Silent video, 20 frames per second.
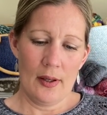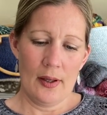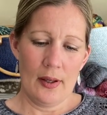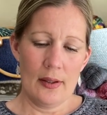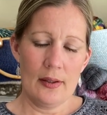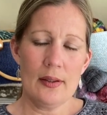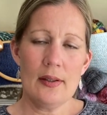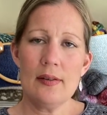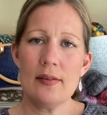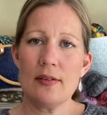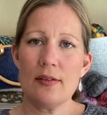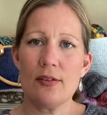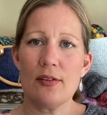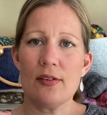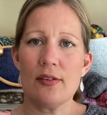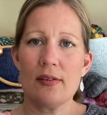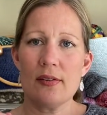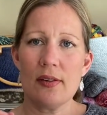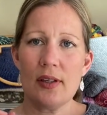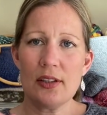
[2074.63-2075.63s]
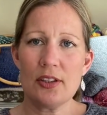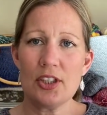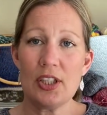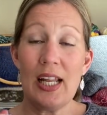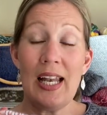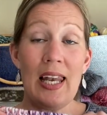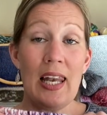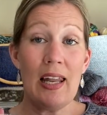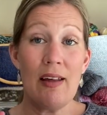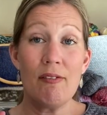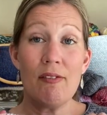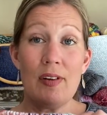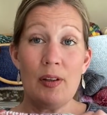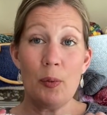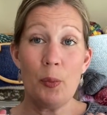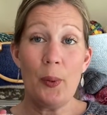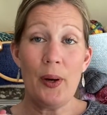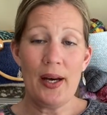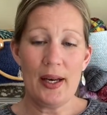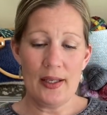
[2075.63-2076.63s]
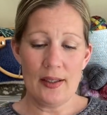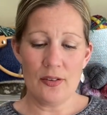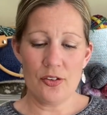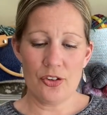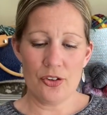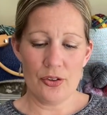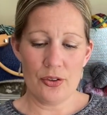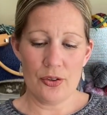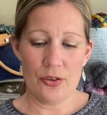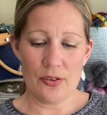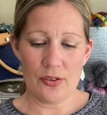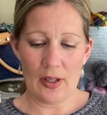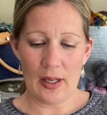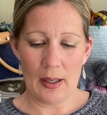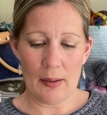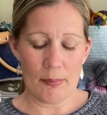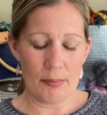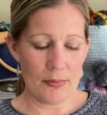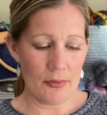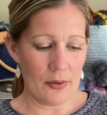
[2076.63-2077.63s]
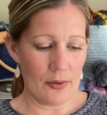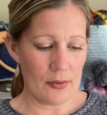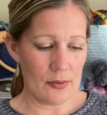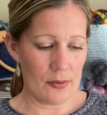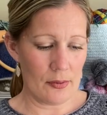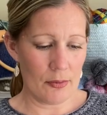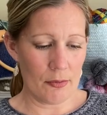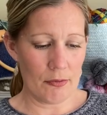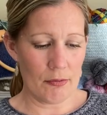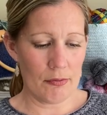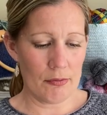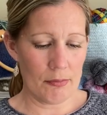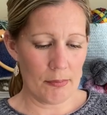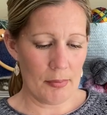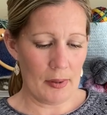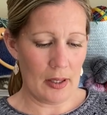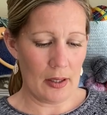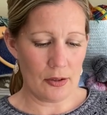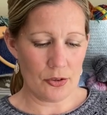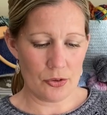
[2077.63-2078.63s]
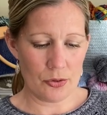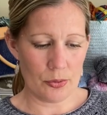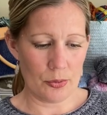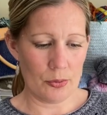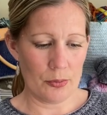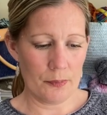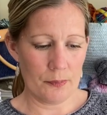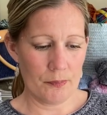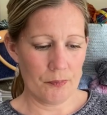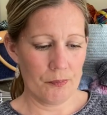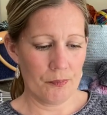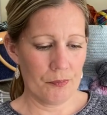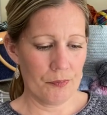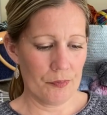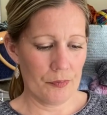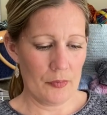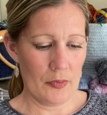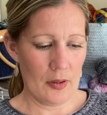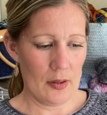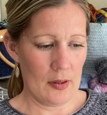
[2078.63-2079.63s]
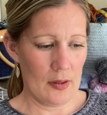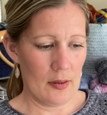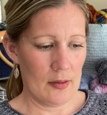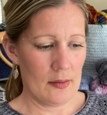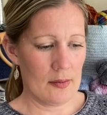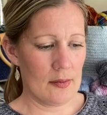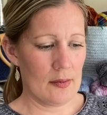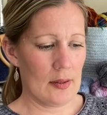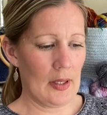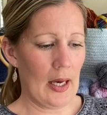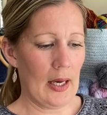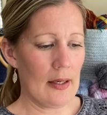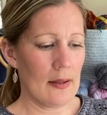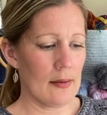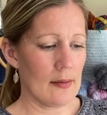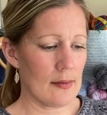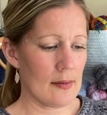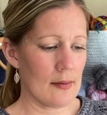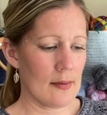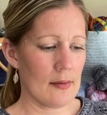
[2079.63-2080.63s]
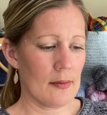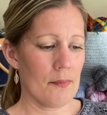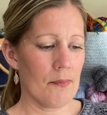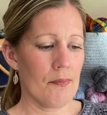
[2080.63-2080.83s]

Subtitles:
And this is just such a lovely way to use up those sort of partial skeins.